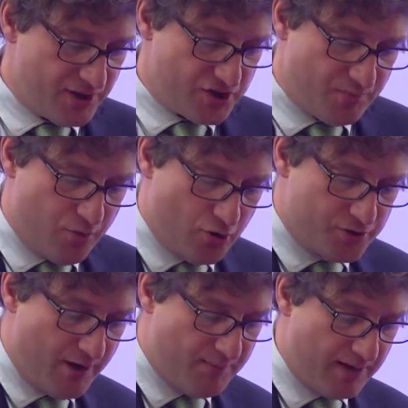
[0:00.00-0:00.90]
that supports
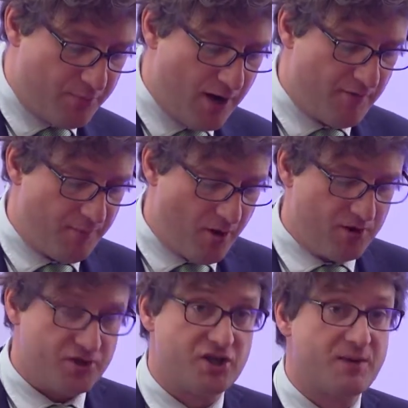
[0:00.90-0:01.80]
public-private
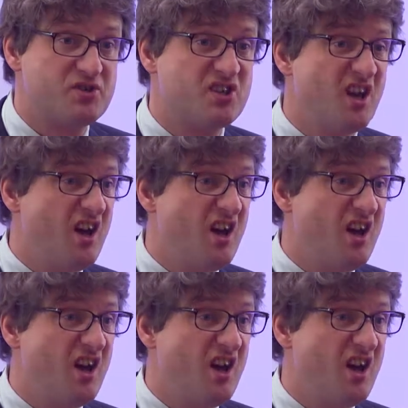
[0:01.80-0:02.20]
partnerships